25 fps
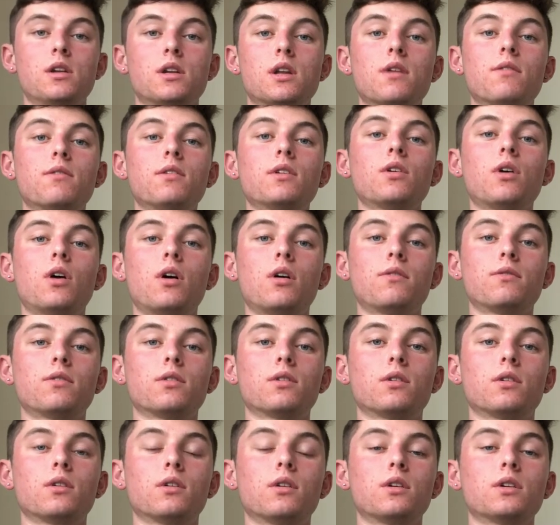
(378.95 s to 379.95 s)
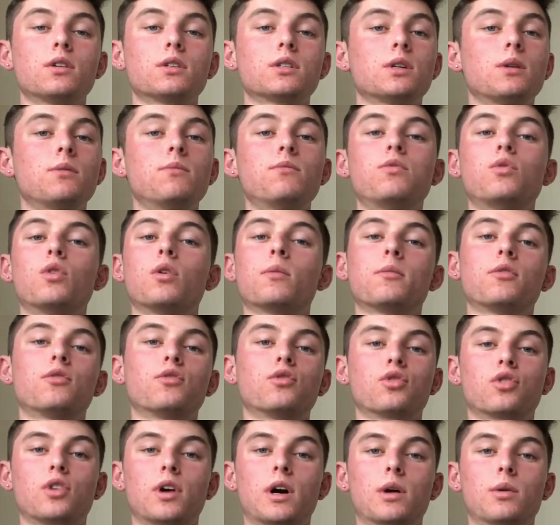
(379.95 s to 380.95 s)
definitely offer some form
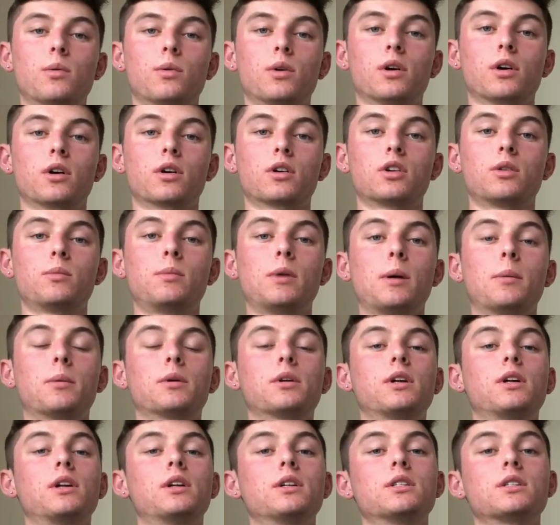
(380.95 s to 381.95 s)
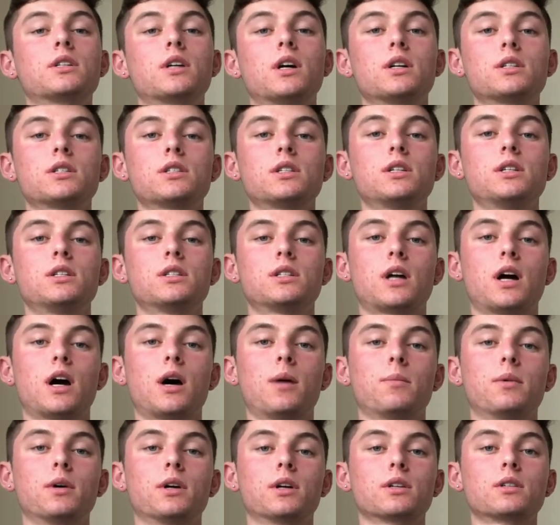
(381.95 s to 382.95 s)
of a groundwork to be able to discuss these
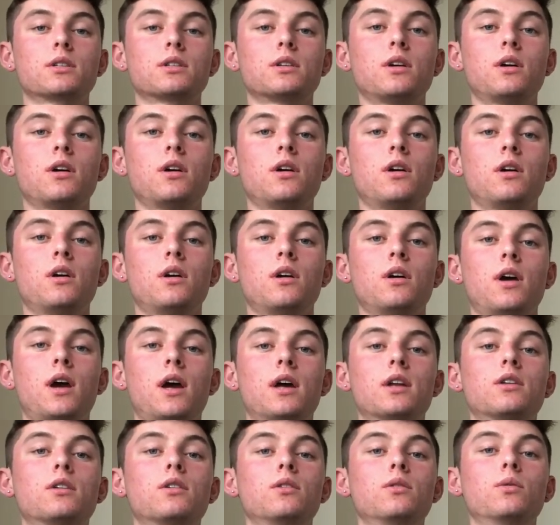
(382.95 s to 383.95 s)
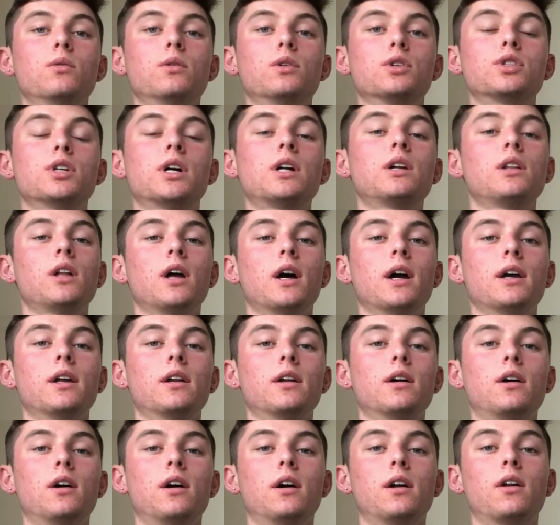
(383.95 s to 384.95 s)
topics and to shed
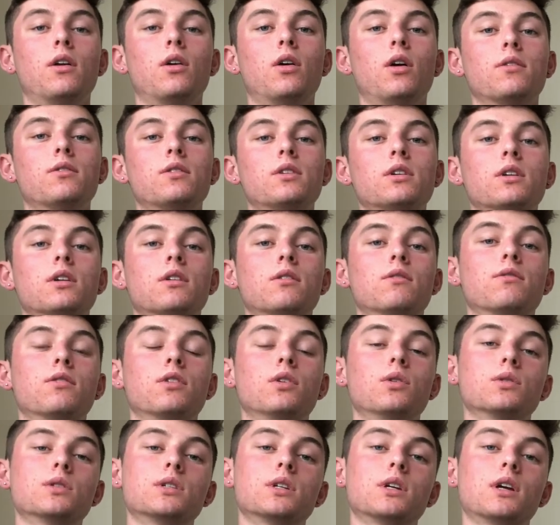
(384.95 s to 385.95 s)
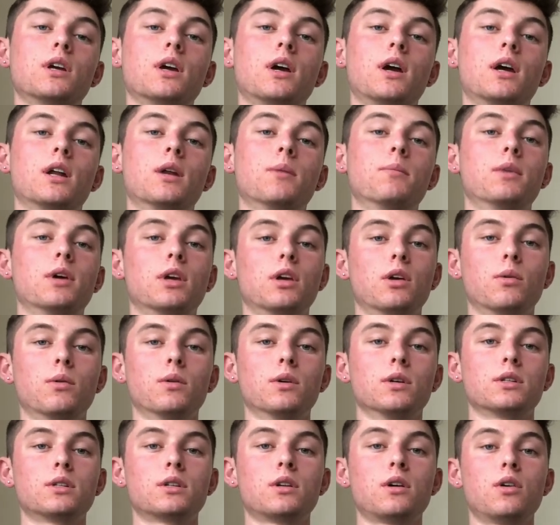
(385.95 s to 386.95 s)
light on an often confusing and
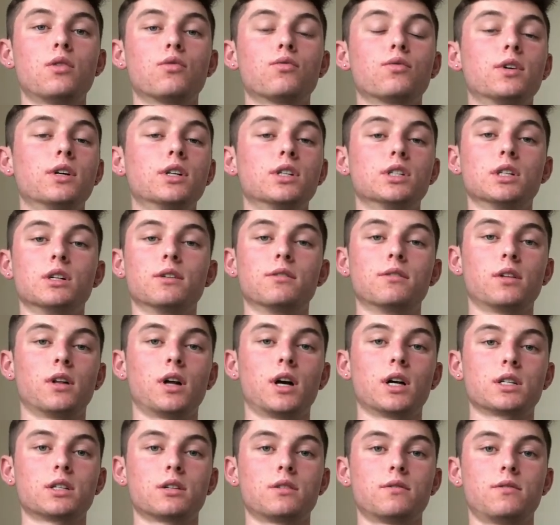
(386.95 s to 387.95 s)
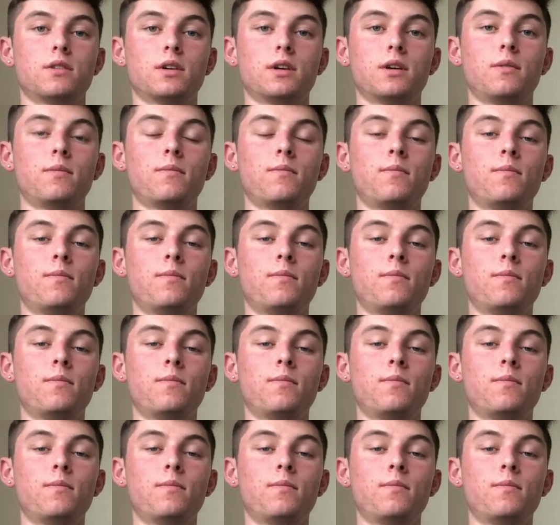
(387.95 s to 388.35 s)
ambiguous region of philosophy.